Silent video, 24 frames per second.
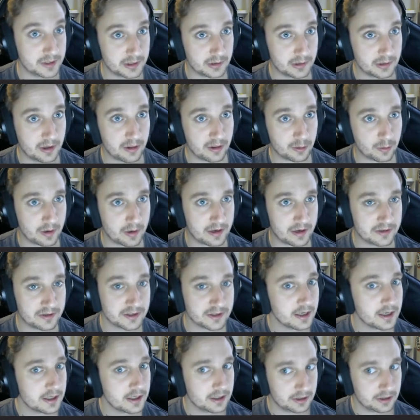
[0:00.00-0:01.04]
Otherwise,
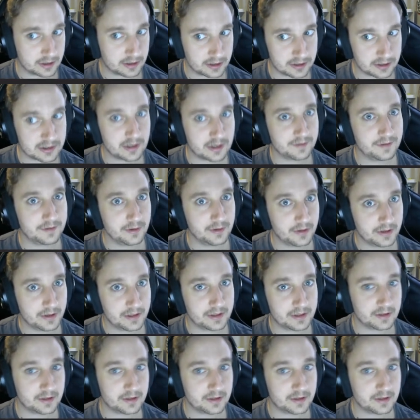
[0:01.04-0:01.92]
you're going to start feeling like